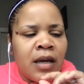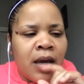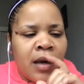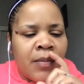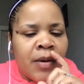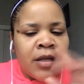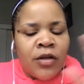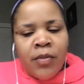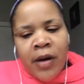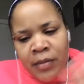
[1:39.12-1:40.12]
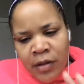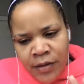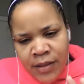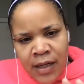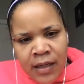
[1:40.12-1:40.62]
Um, and then you probably are
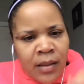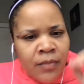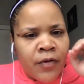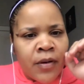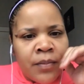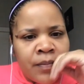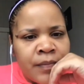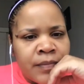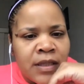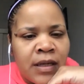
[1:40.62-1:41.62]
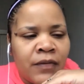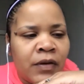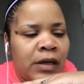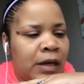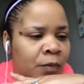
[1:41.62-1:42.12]
assigned up from
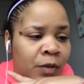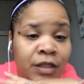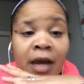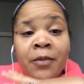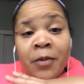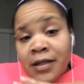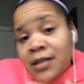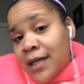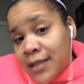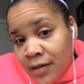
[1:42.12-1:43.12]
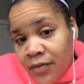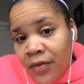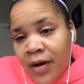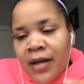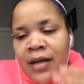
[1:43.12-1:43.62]
slavery, in which I was as an
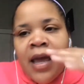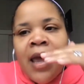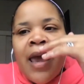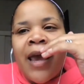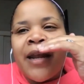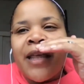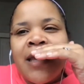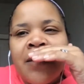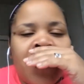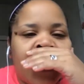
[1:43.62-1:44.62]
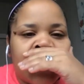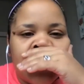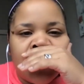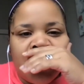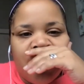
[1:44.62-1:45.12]
undergrad. And I think back
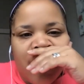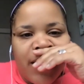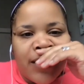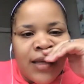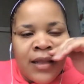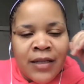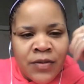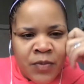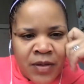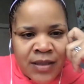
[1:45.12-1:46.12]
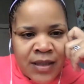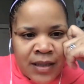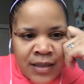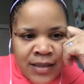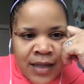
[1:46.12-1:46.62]
to the fact that this was
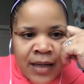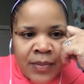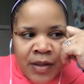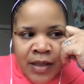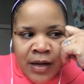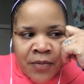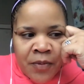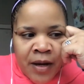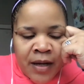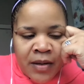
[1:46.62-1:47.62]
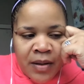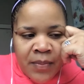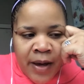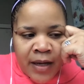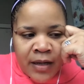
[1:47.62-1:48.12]
an assignment that I read
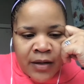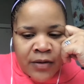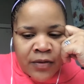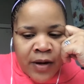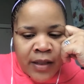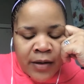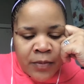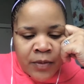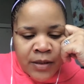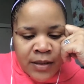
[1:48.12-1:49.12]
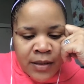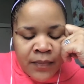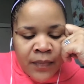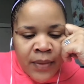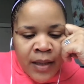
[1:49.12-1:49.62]
back in undergrad that was
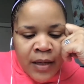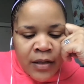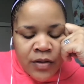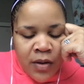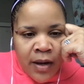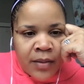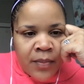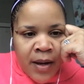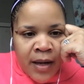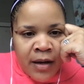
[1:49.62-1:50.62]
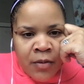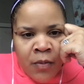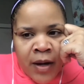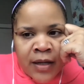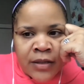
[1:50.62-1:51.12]
taught by a
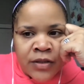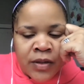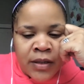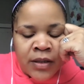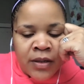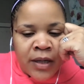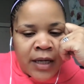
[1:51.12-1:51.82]
white instructor.